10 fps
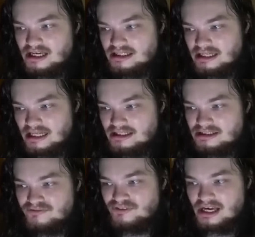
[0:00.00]
tens
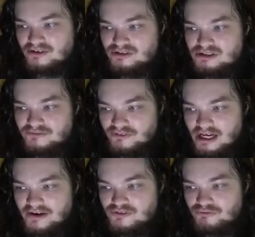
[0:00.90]
of thousands of
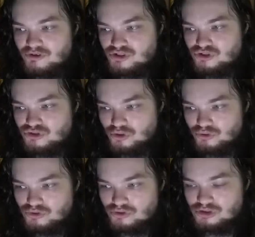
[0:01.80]
lives of Russian
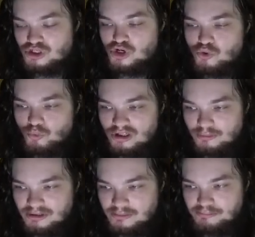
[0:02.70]
soldiers, will
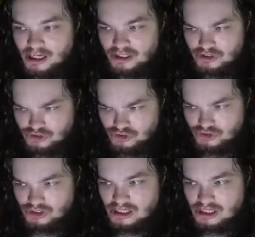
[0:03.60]
be punished.